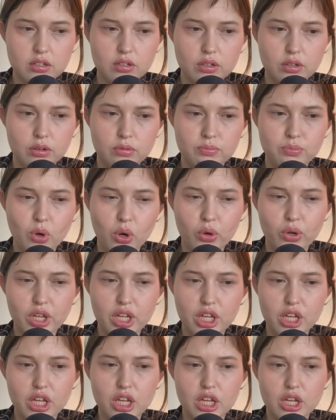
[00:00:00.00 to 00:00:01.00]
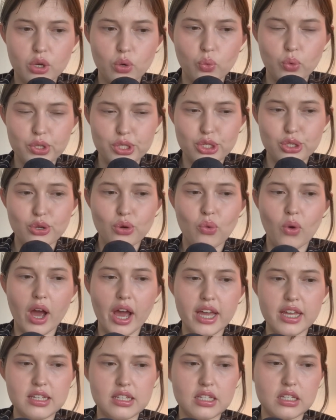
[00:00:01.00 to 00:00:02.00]
Boty was
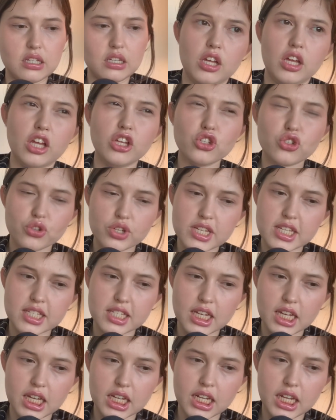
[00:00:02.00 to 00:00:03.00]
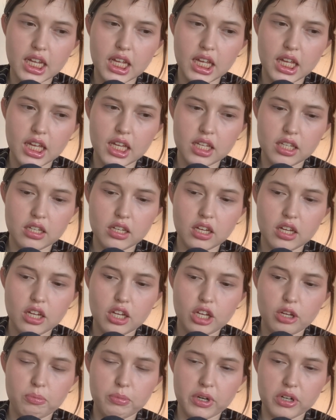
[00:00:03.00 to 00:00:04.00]
quite interested in
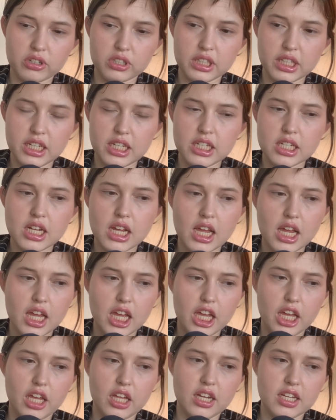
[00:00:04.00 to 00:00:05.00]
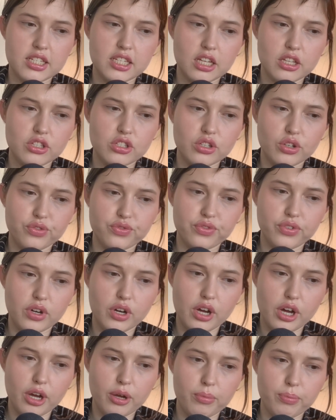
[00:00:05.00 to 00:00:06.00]
Marilyn in a sense of
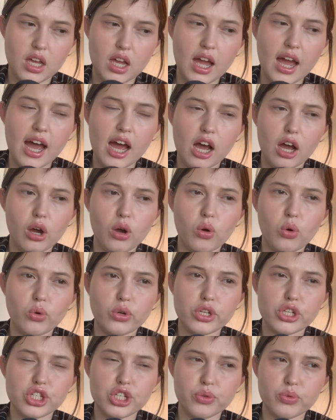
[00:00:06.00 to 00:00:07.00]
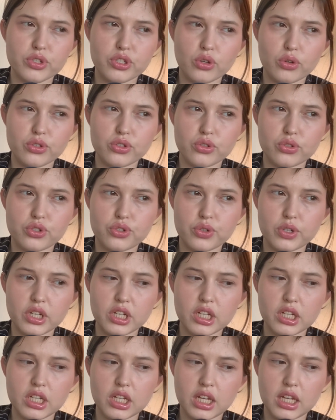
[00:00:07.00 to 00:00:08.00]
how she was also
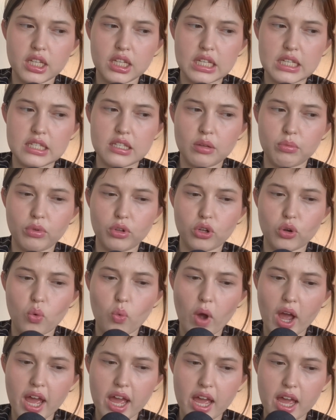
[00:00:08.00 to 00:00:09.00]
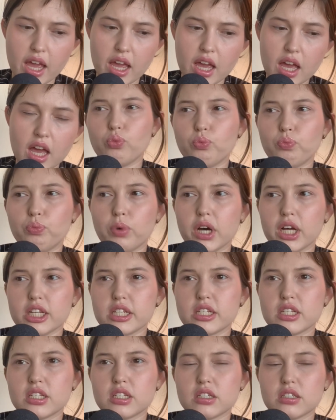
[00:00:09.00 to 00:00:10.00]
treated in a similar way,
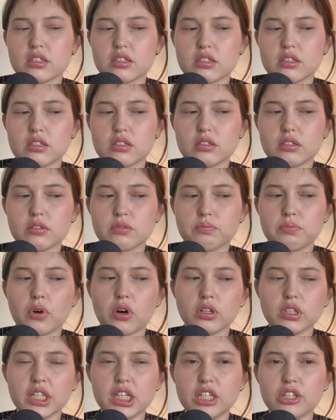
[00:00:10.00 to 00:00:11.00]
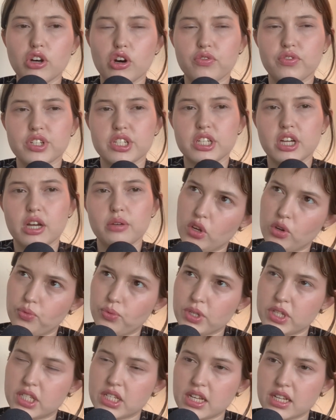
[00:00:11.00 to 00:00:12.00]
but Pauline oftentimes
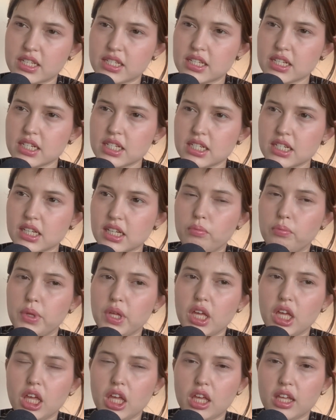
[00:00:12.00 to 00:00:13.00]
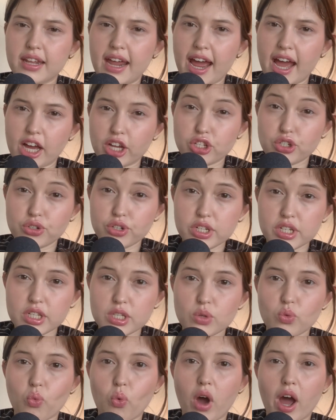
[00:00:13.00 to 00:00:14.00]
resisted being an actress
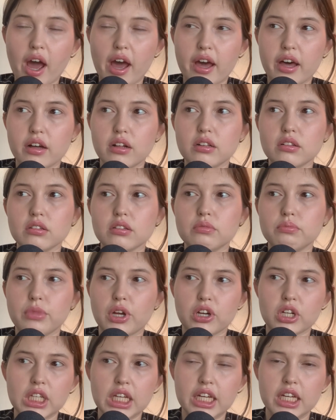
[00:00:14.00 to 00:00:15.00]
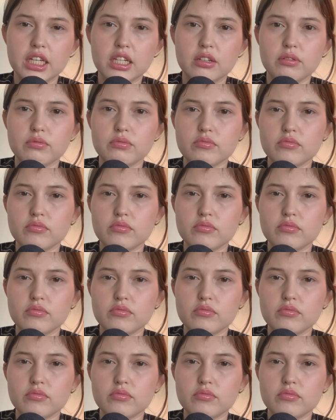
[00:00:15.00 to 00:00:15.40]
while Marilyn